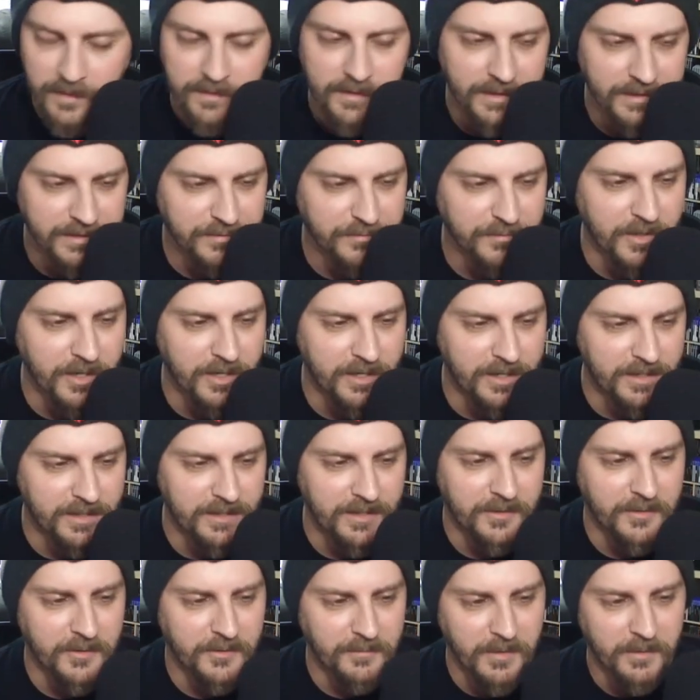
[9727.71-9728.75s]
That's right, I
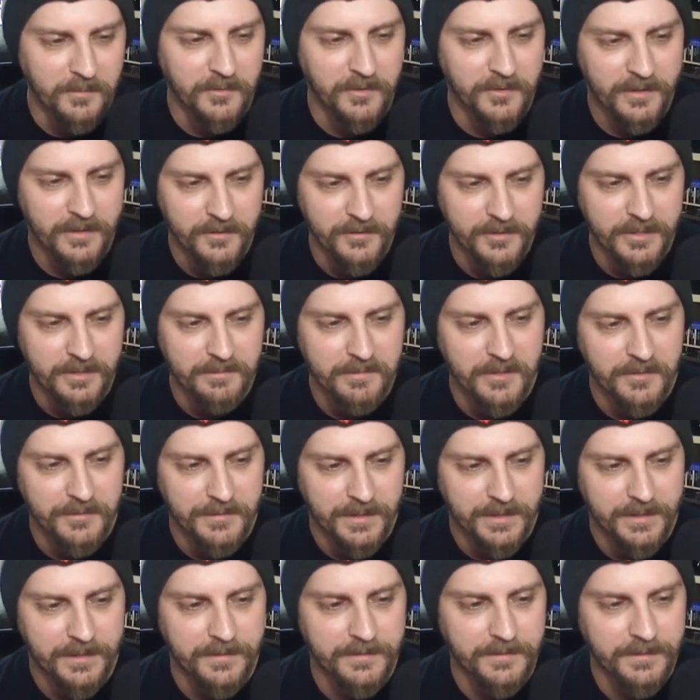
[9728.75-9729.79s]
remember hearing about
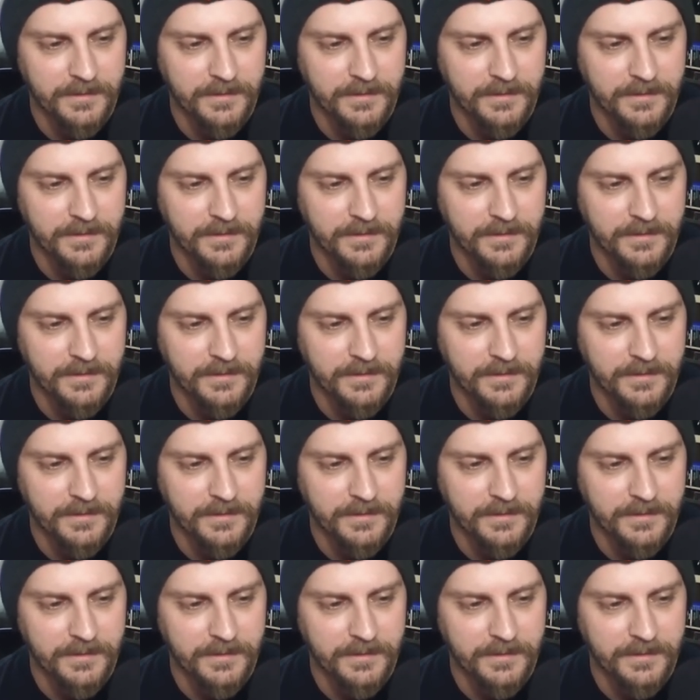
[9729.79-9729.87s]
that.